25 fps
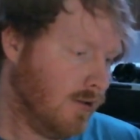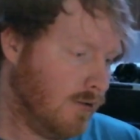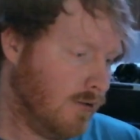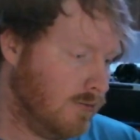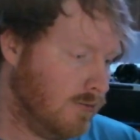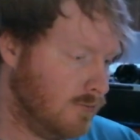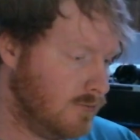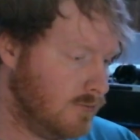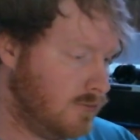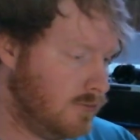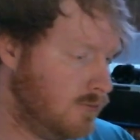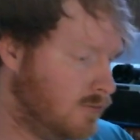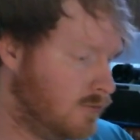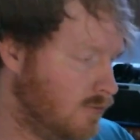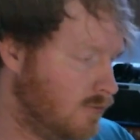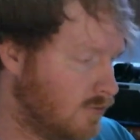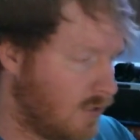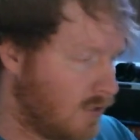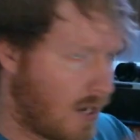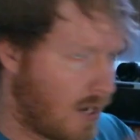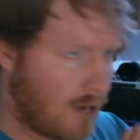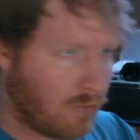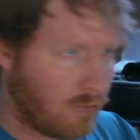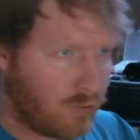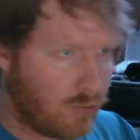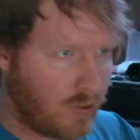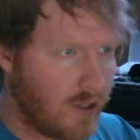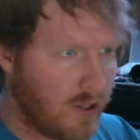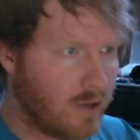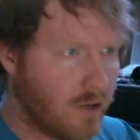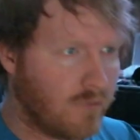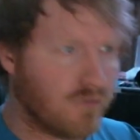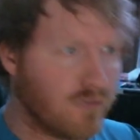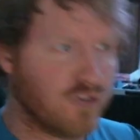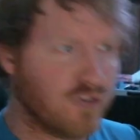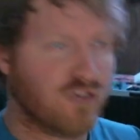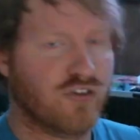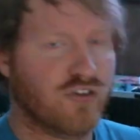I will
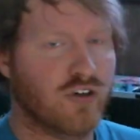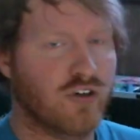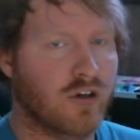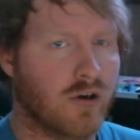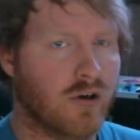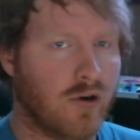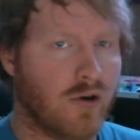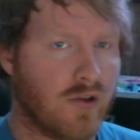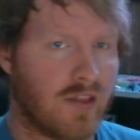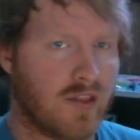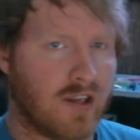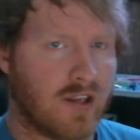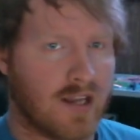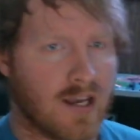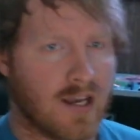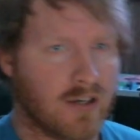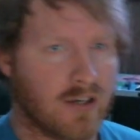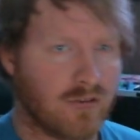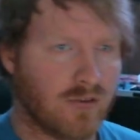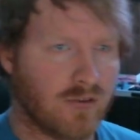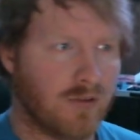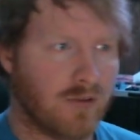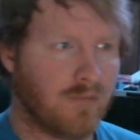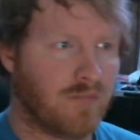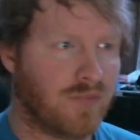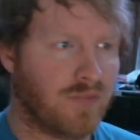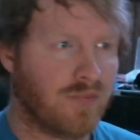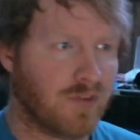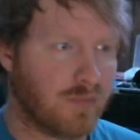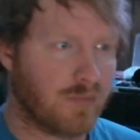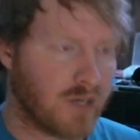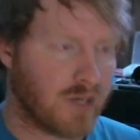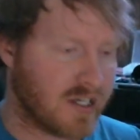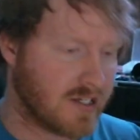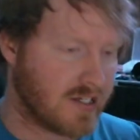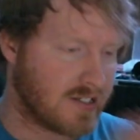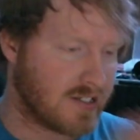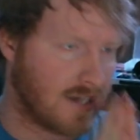for sure go to the next one
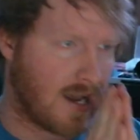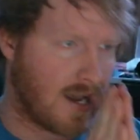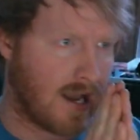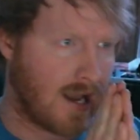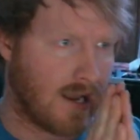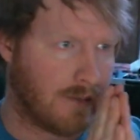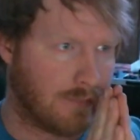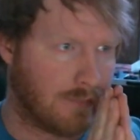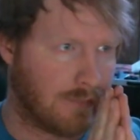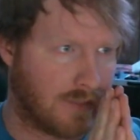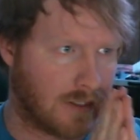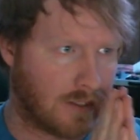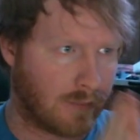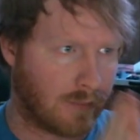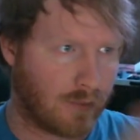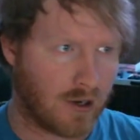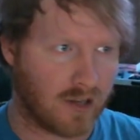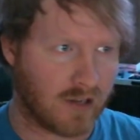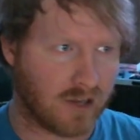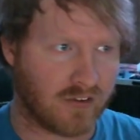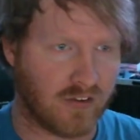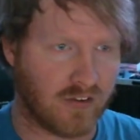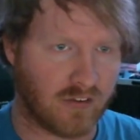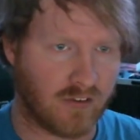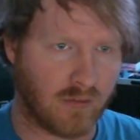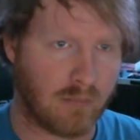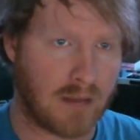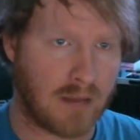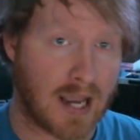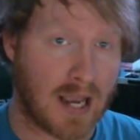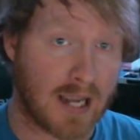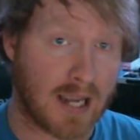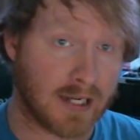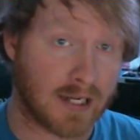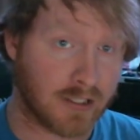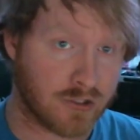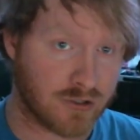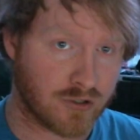because I'm in the process of
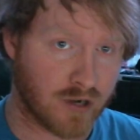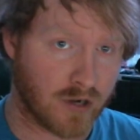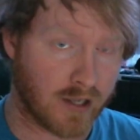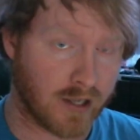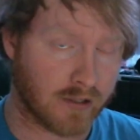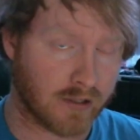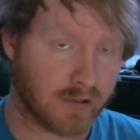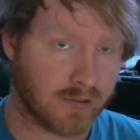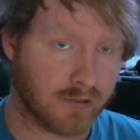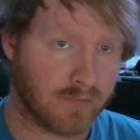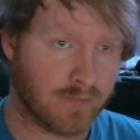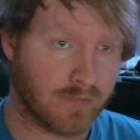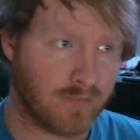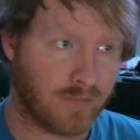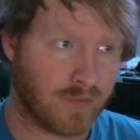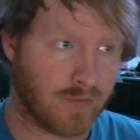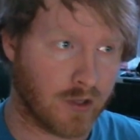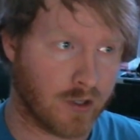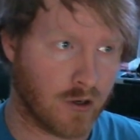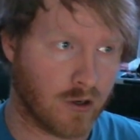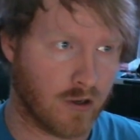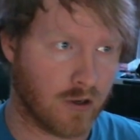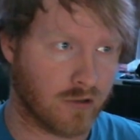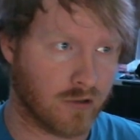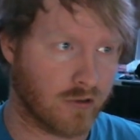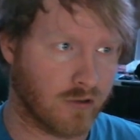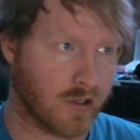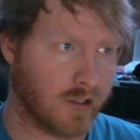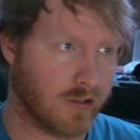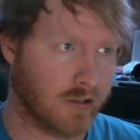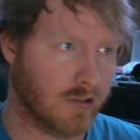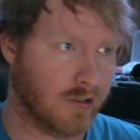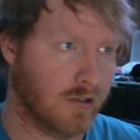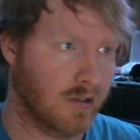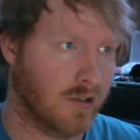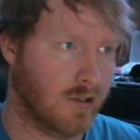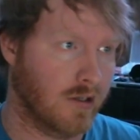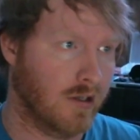buying a trailer, a car trailer
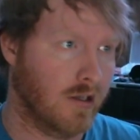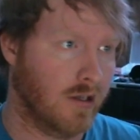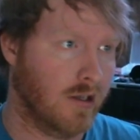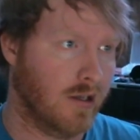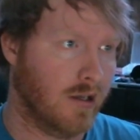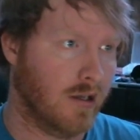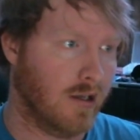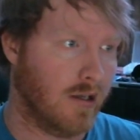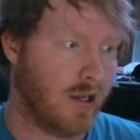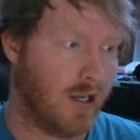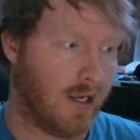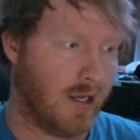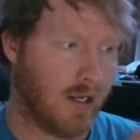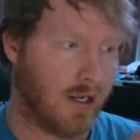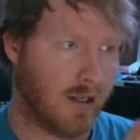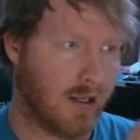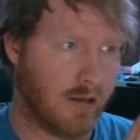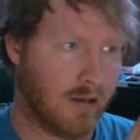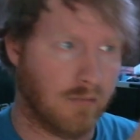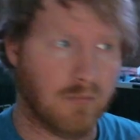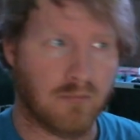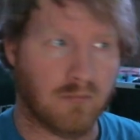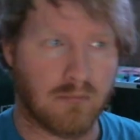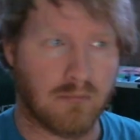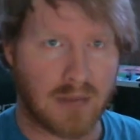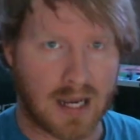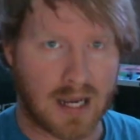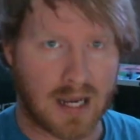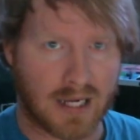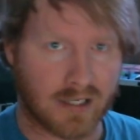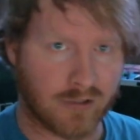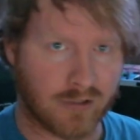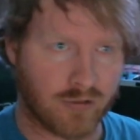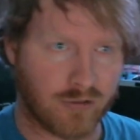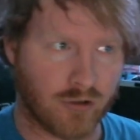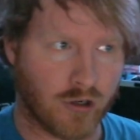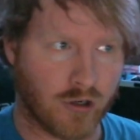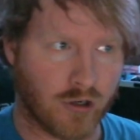and then buying
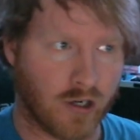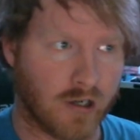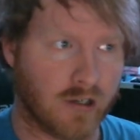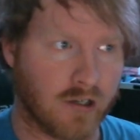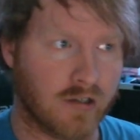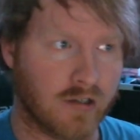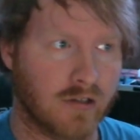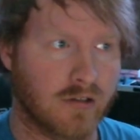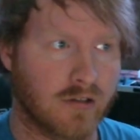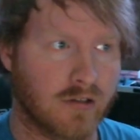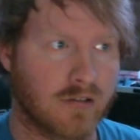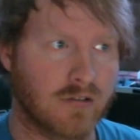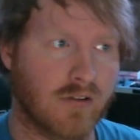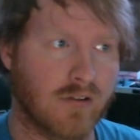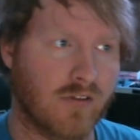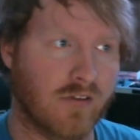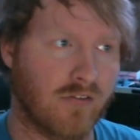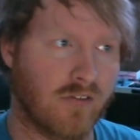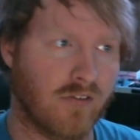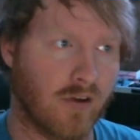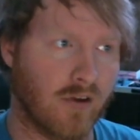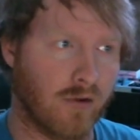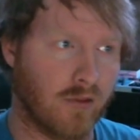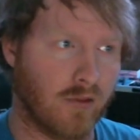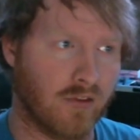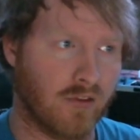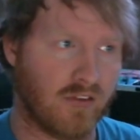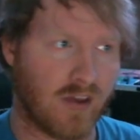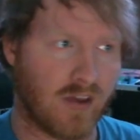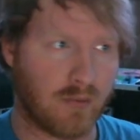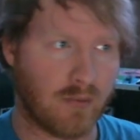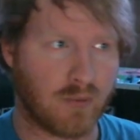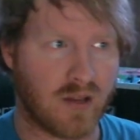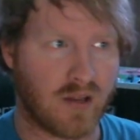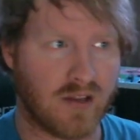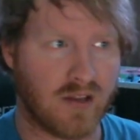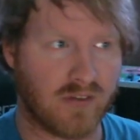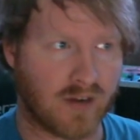a truck. So the same
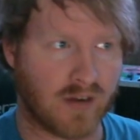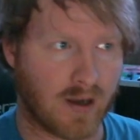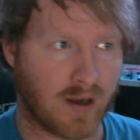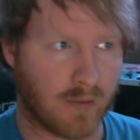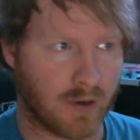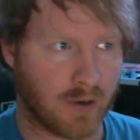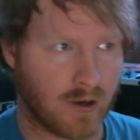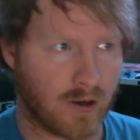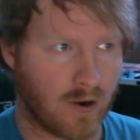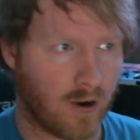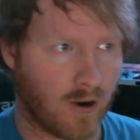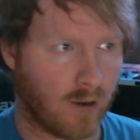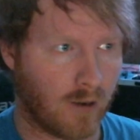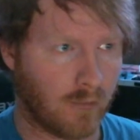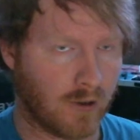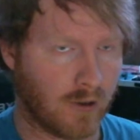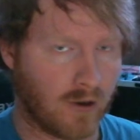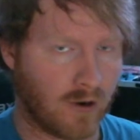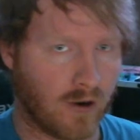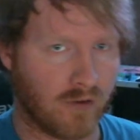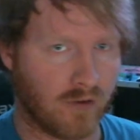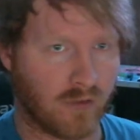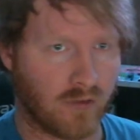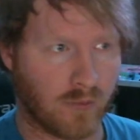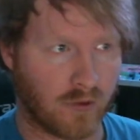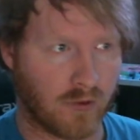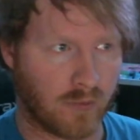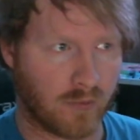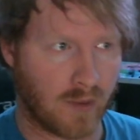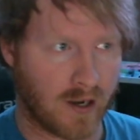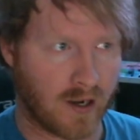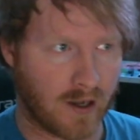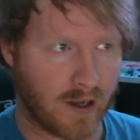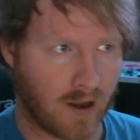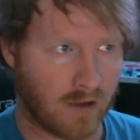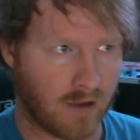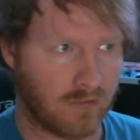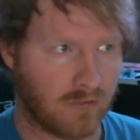place I got my car, my car's almost paid
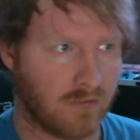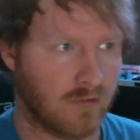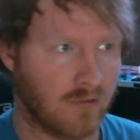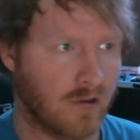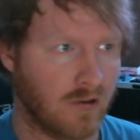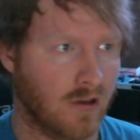off,